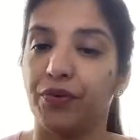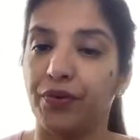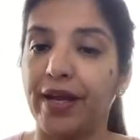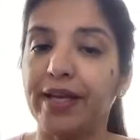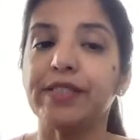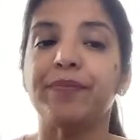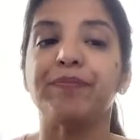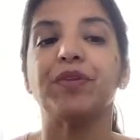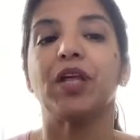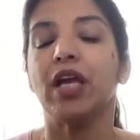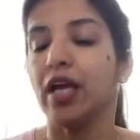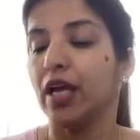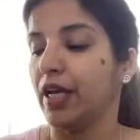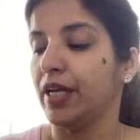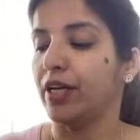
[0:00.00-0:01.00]
right?
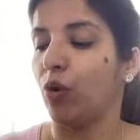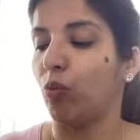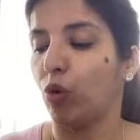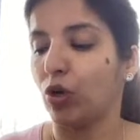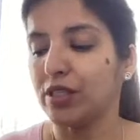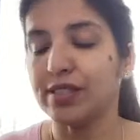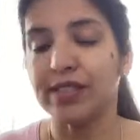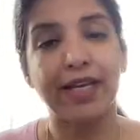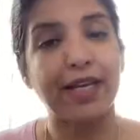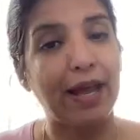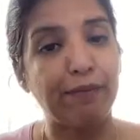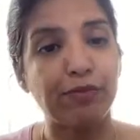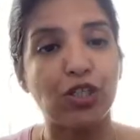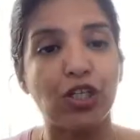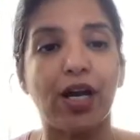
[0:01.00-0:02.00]
Now, what is
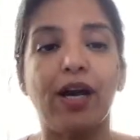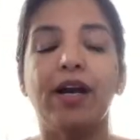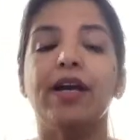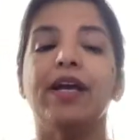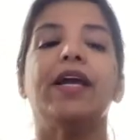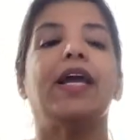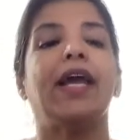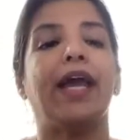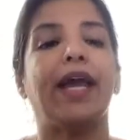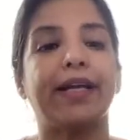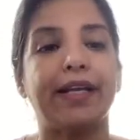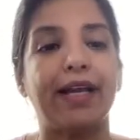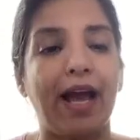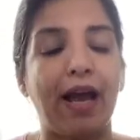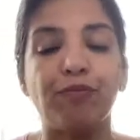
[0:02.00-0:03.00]
eclampsia?
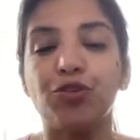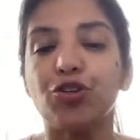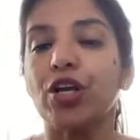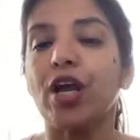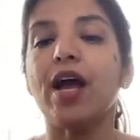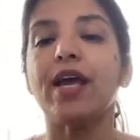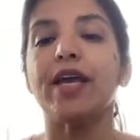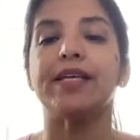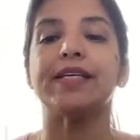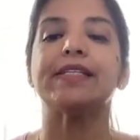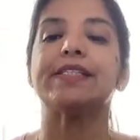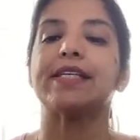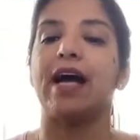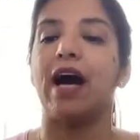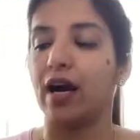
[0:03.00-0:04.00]
Eclampsia
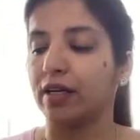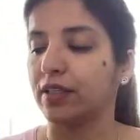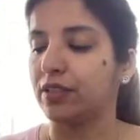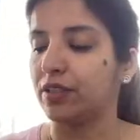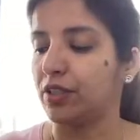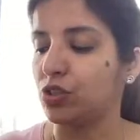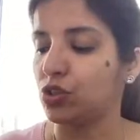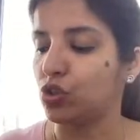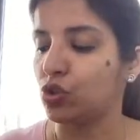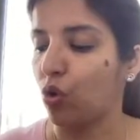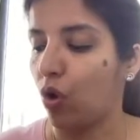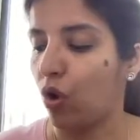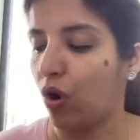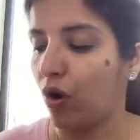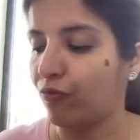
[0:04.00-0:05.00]
is occurrence
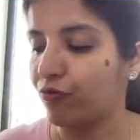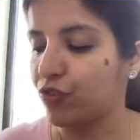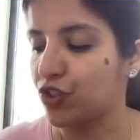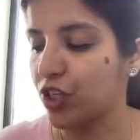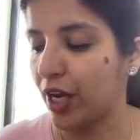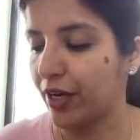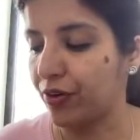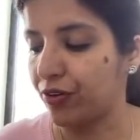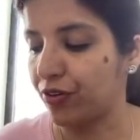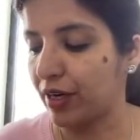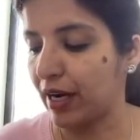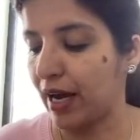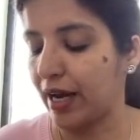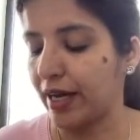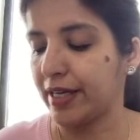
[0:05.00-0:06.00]
of
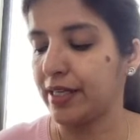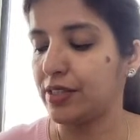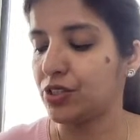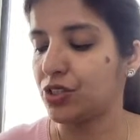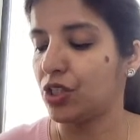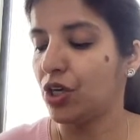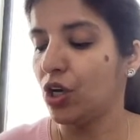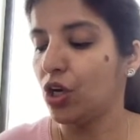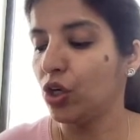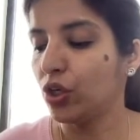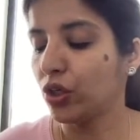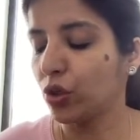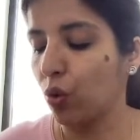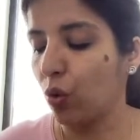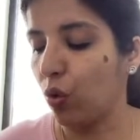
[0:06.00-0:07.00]
generalized
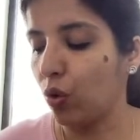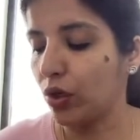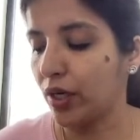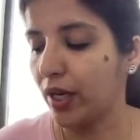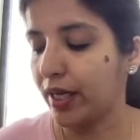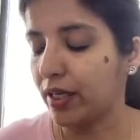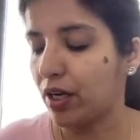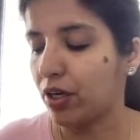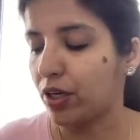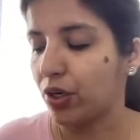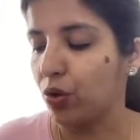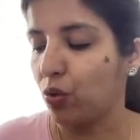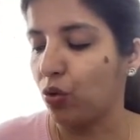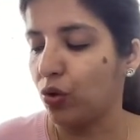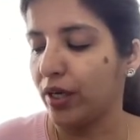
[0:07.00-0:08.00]

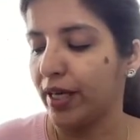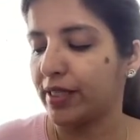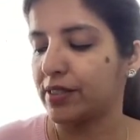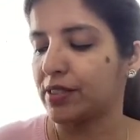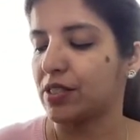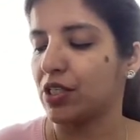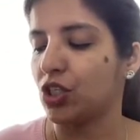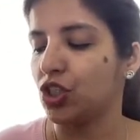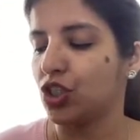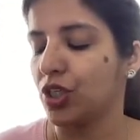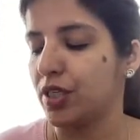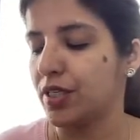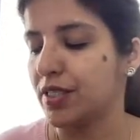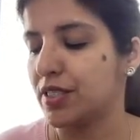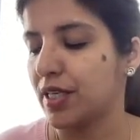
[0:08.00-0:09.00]
tonic-clonic
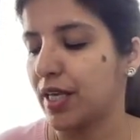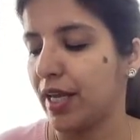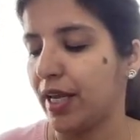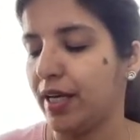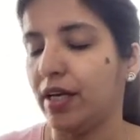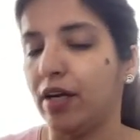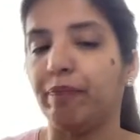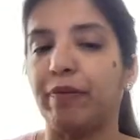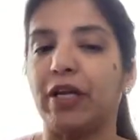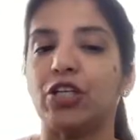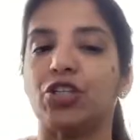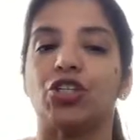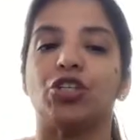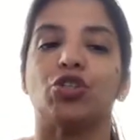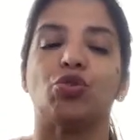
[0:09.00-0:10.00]
seizures in a
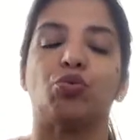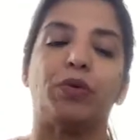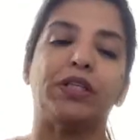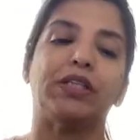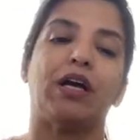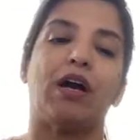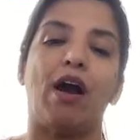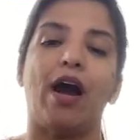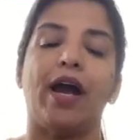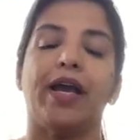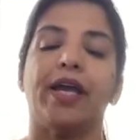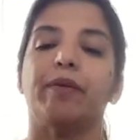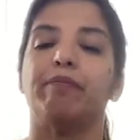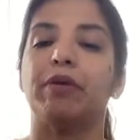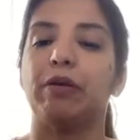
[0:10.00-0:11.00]
patient with
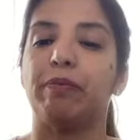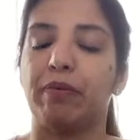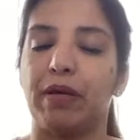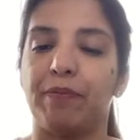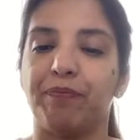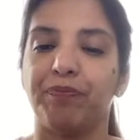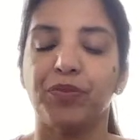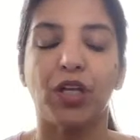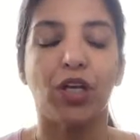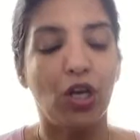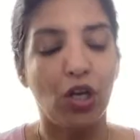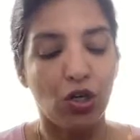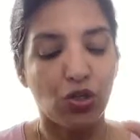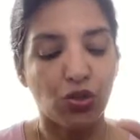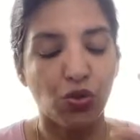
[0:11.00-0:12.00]
high BP.
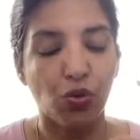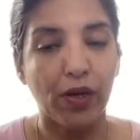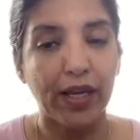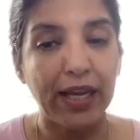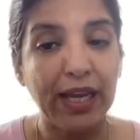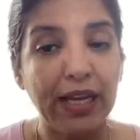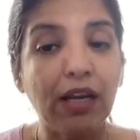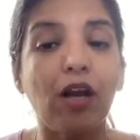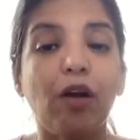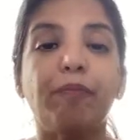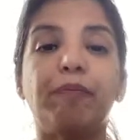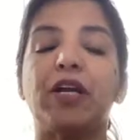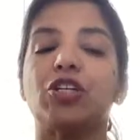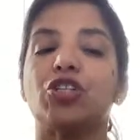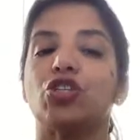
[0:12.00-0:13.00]
So, in a
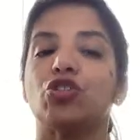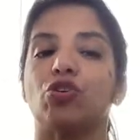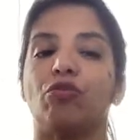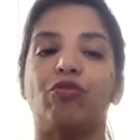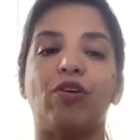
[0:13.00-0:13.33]
patient